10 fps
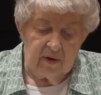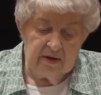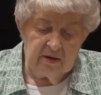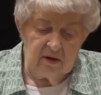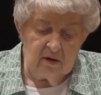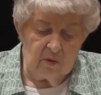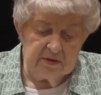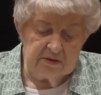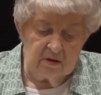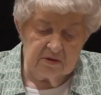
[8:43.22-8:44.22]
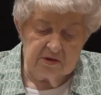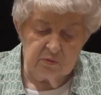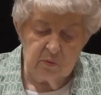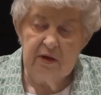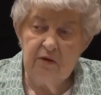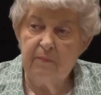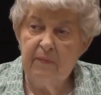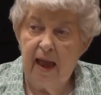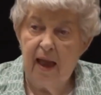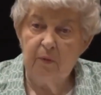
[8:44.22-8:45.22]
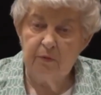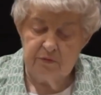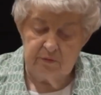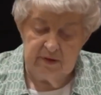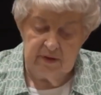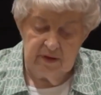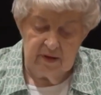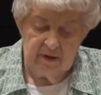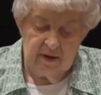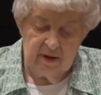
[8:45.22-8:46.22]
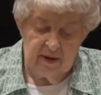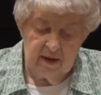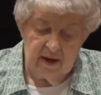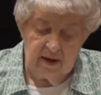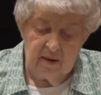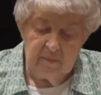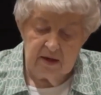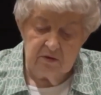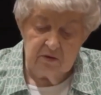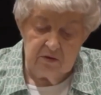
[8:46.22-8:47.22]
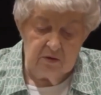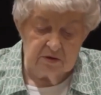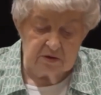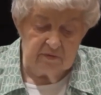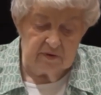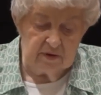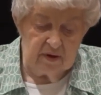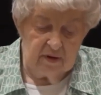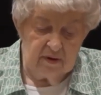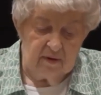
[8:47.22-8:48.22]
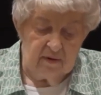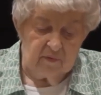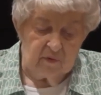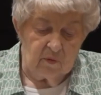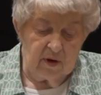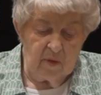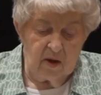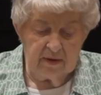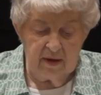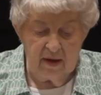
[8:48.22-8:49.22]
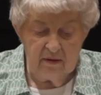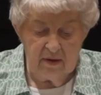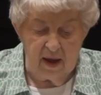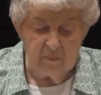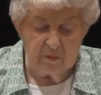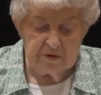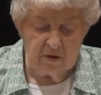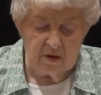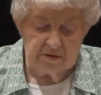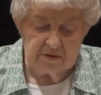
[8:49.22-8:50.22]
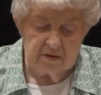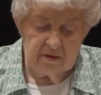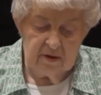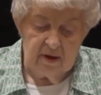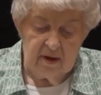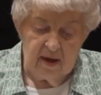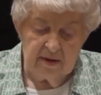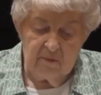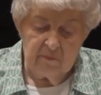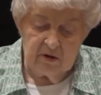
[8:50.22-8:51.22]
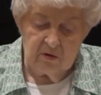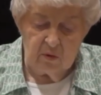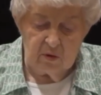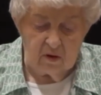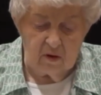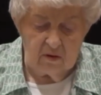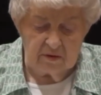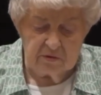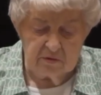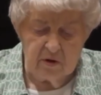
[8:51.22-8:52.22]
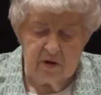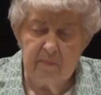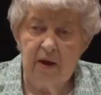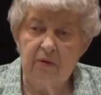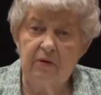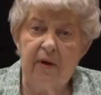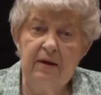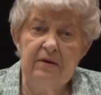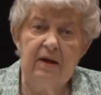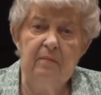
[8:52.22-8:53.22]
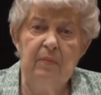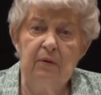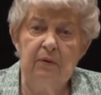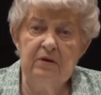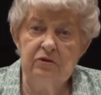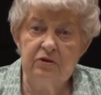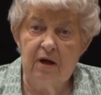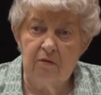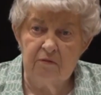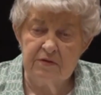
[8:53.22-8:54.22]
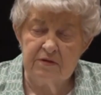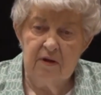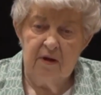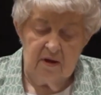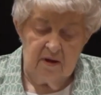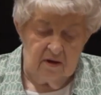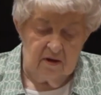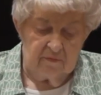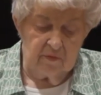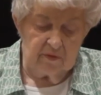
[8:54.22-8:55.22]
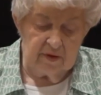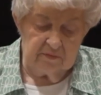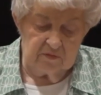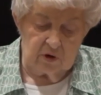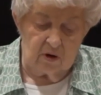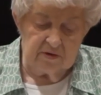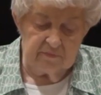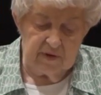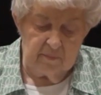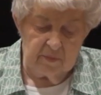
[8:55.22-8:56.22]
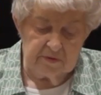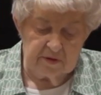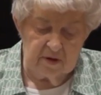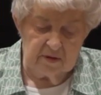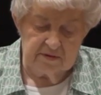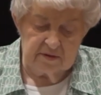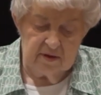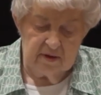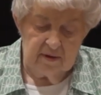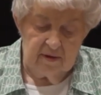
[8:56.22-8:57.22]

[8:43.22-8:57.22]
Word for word: Granddaddy always hung a swing from the apple tree, and I made good use of it. Grandma canned the applesauce, and I recall a story about Granddaddy building shelves for the jars of applesauce